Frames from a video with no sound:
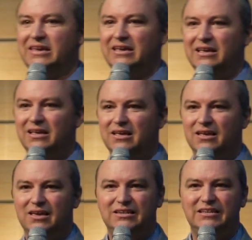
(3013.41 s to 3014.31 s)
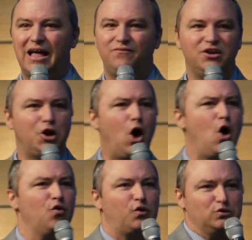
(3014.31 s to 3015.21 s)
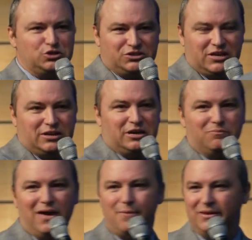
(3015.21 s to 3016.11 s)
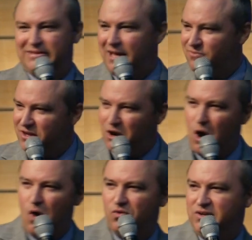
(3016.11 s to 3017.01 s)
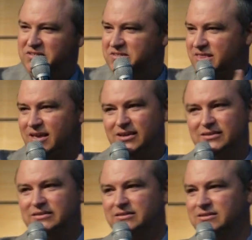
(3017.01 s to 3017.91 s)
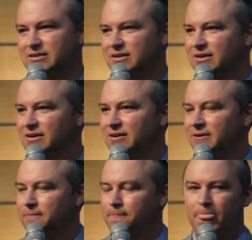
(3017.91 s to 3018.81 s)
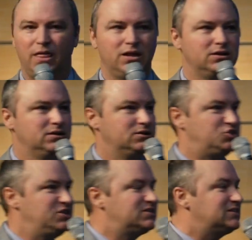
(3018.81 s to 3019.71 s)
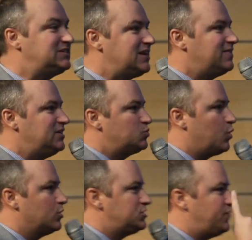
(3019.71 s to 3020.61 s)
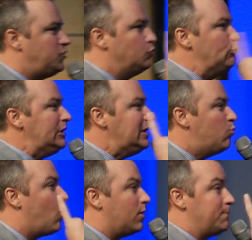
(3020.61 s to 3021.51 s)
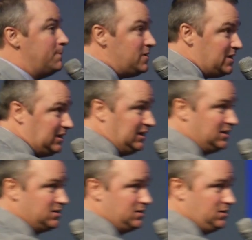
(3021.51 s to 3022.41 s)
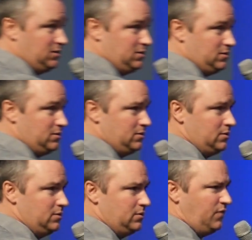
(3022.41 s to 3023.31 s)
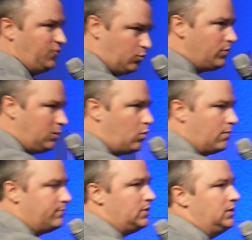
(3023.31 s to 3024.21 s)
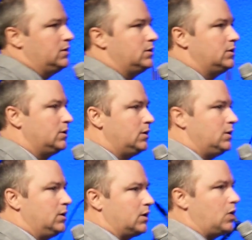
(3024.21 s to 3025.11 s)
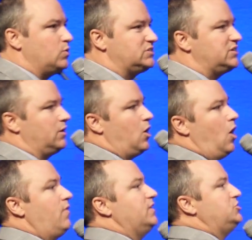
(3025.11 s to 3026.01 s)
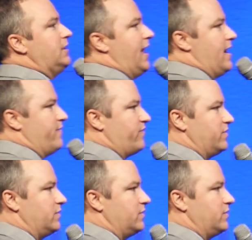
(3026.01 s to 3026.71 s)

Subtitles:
he? He said, I've done all those Ten Commandments. I've done all these things. Jesus said these words, if you really want me, if you really want me, go and sell all that you have.